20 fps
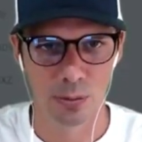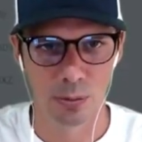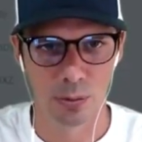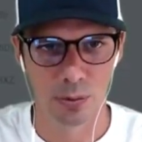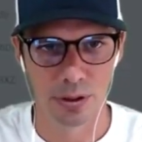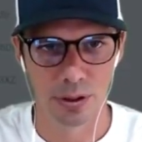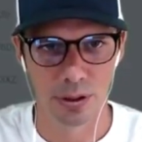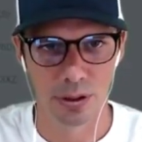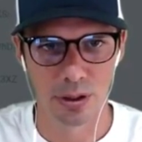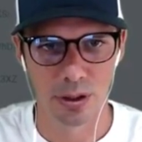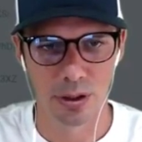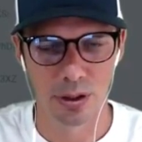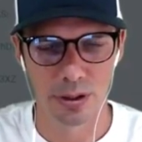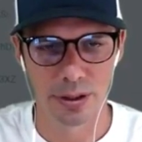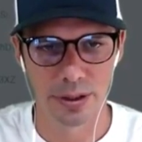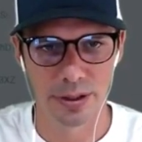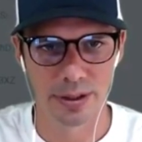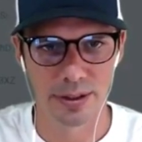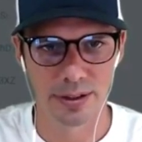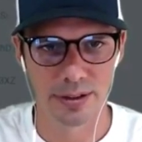We're going to
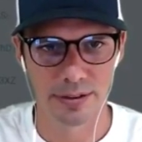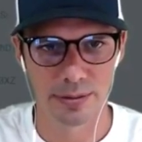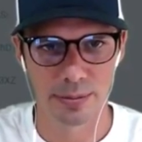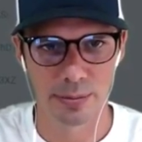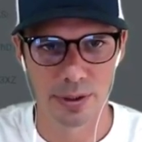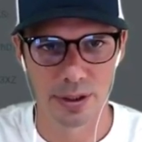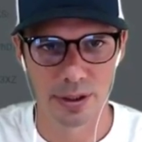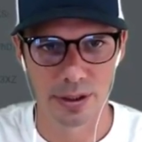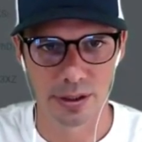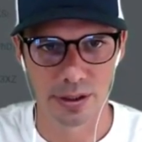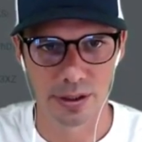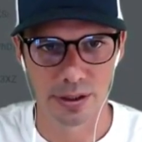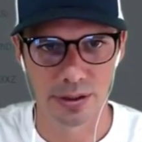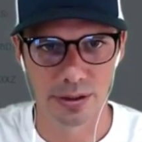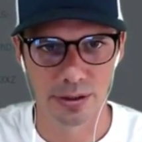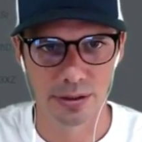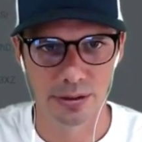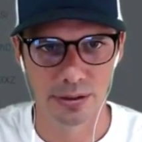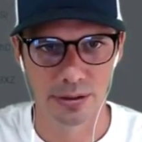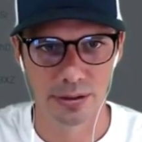call this my
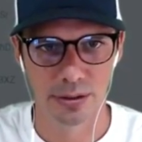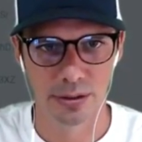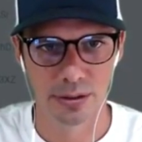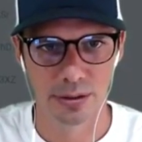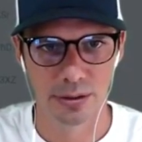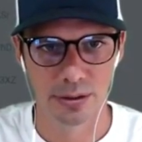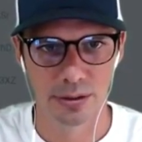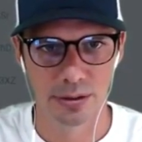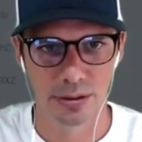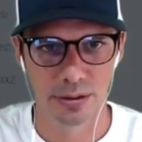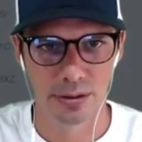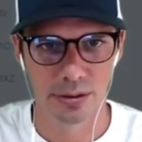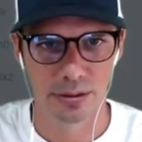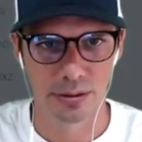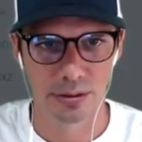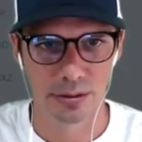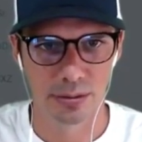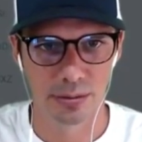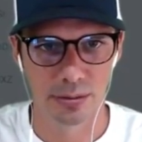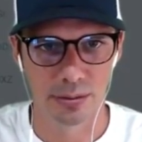
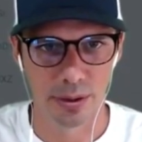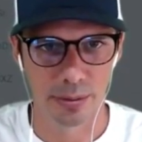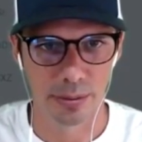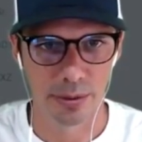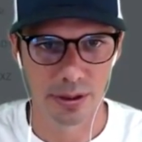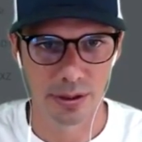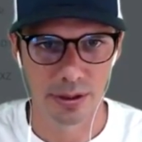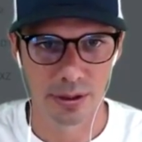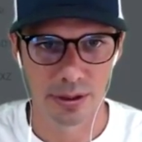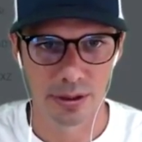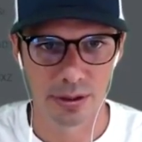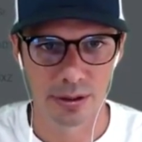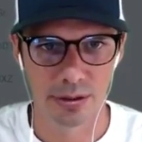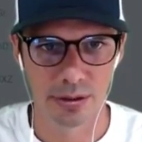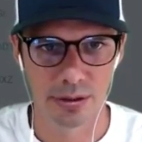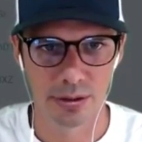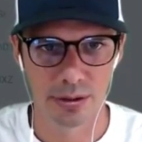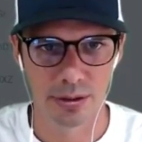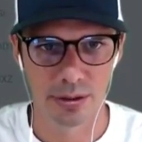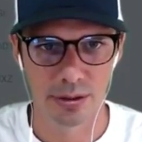webinar.
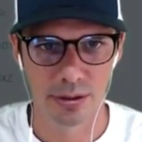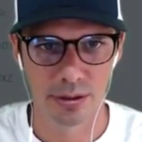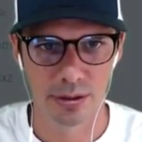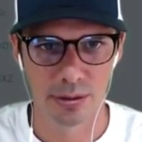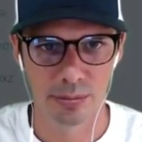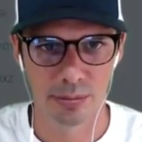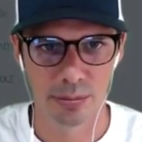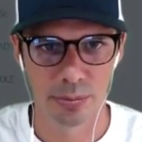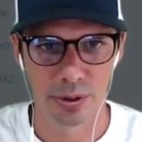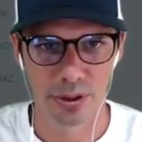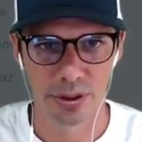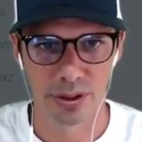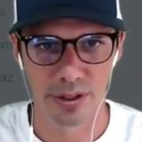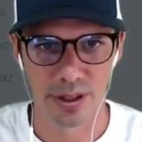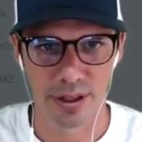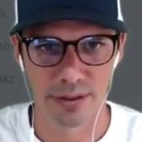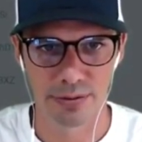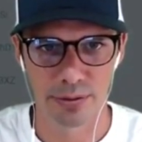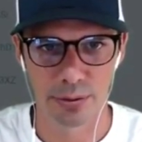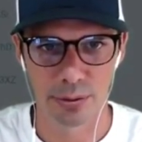Put it in
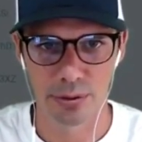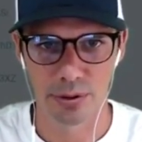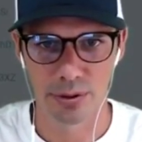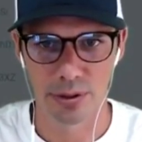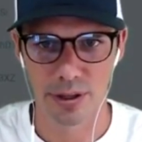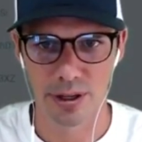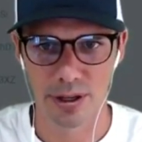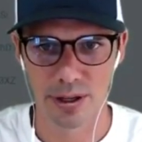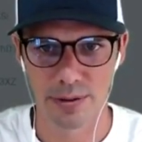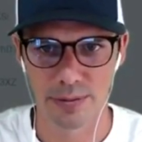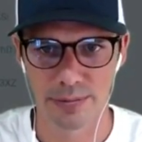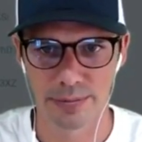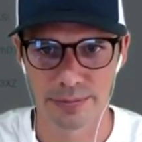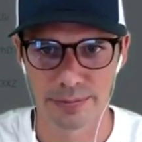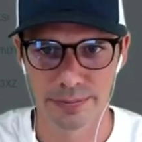that folder there.